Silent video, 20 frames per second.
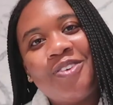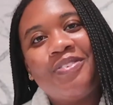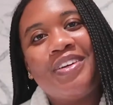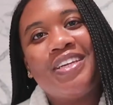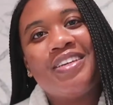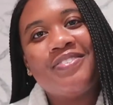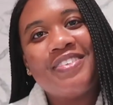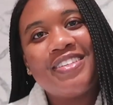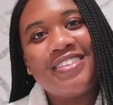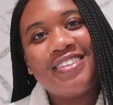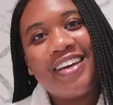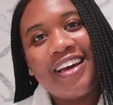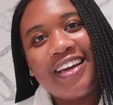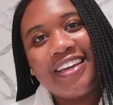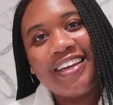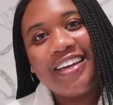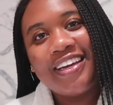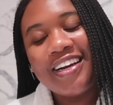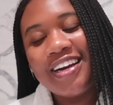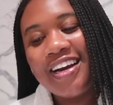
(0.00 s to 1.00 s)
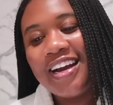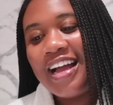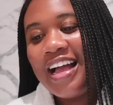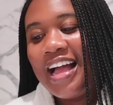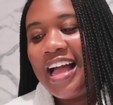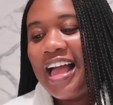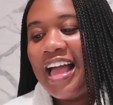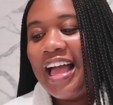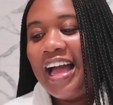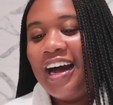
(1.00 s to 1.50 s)
My name is Zaire,
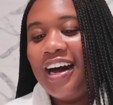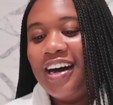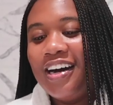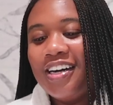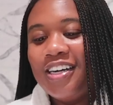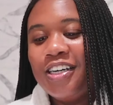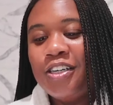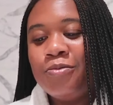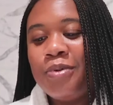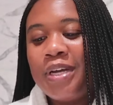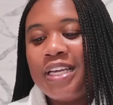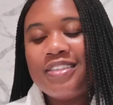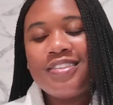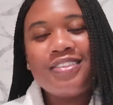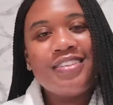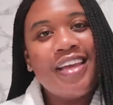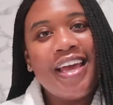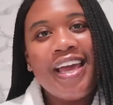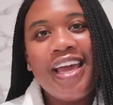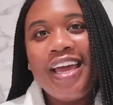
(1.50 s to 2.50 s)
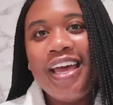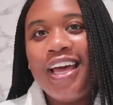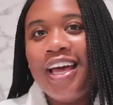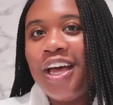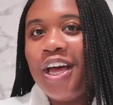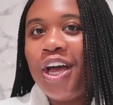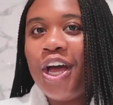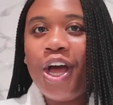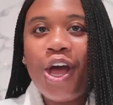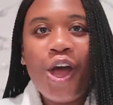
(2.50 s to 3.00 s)
and today
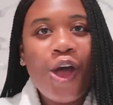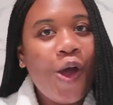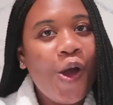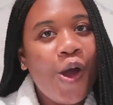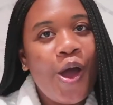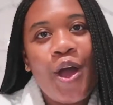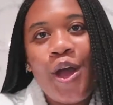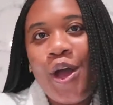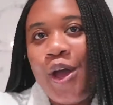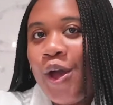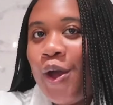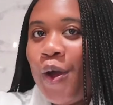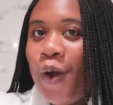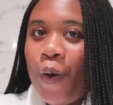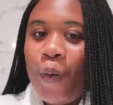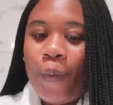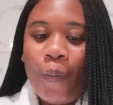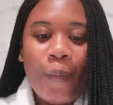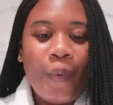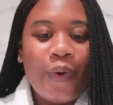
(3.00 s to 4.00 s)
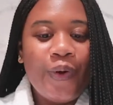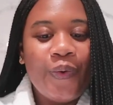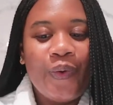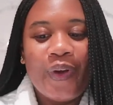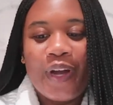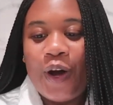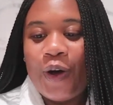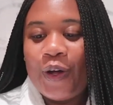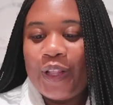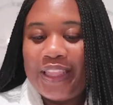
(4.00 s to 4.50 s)
we're
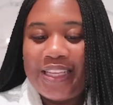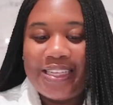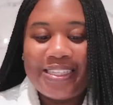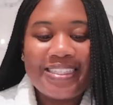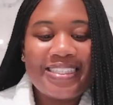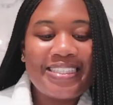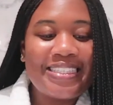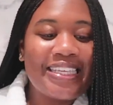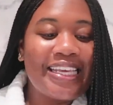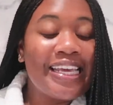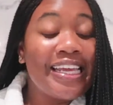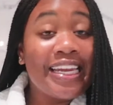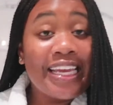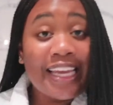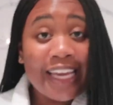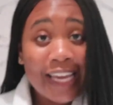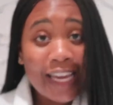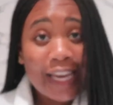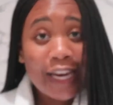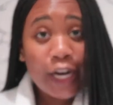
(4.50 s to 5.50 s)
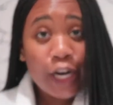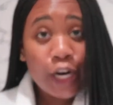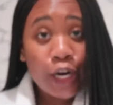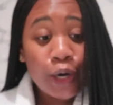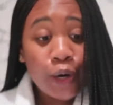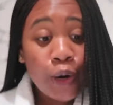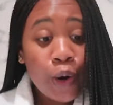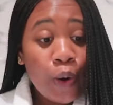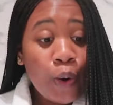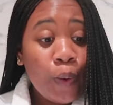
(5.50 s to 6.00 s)
doing all things
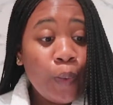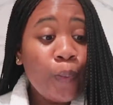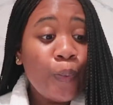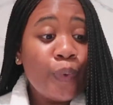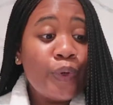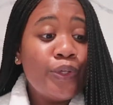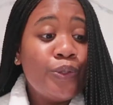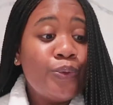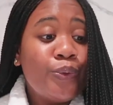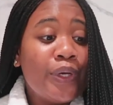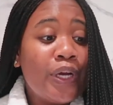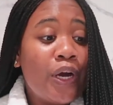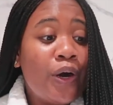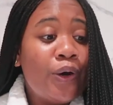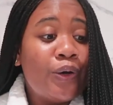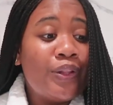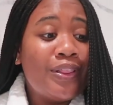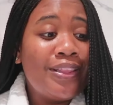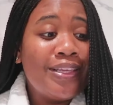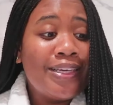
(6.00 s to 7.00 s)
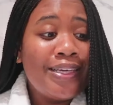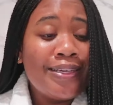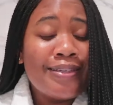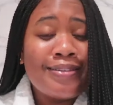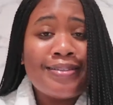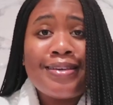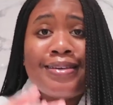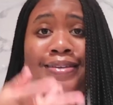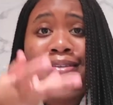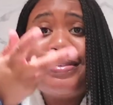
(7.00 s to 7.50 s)
skincare. We're doing all
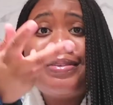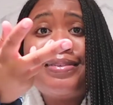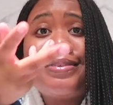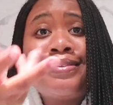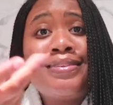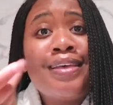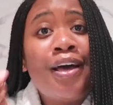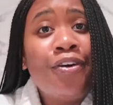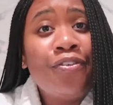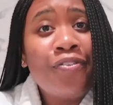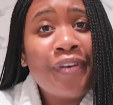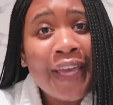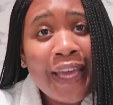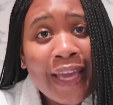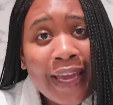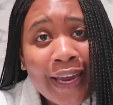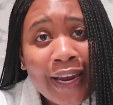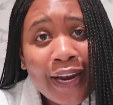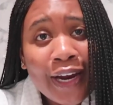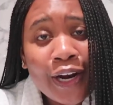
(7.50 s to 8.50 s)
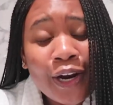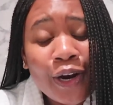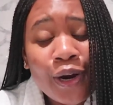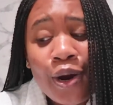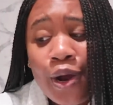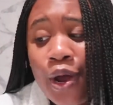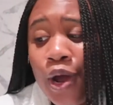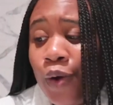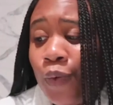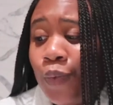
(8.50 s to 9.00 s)
things self-care.
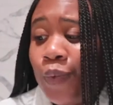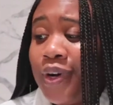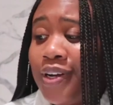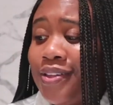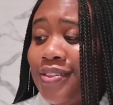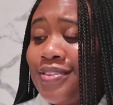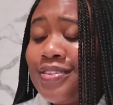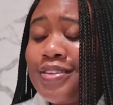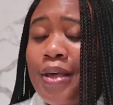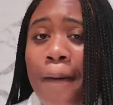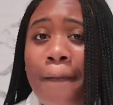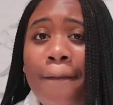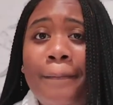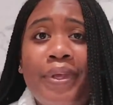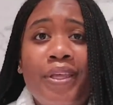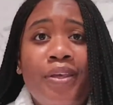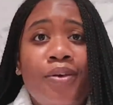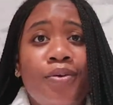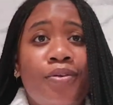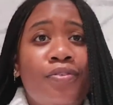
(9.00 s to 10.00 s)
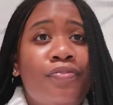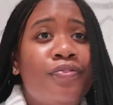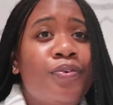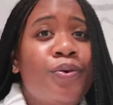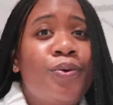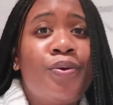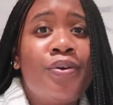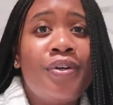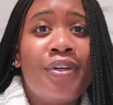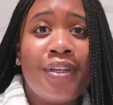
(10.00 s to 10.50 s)
We're in this
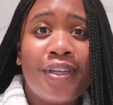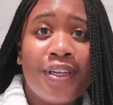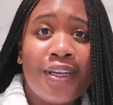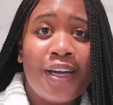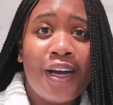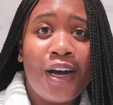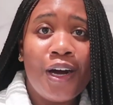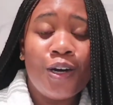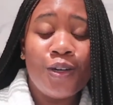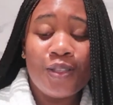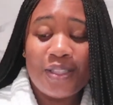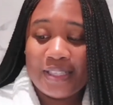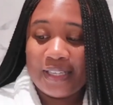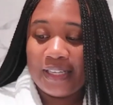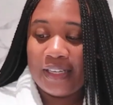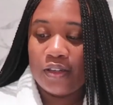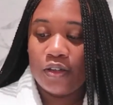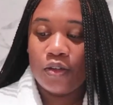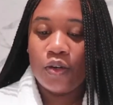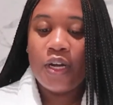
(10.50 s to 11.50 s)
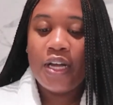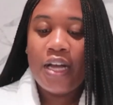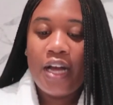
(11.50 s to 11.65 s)
beautiful hotel.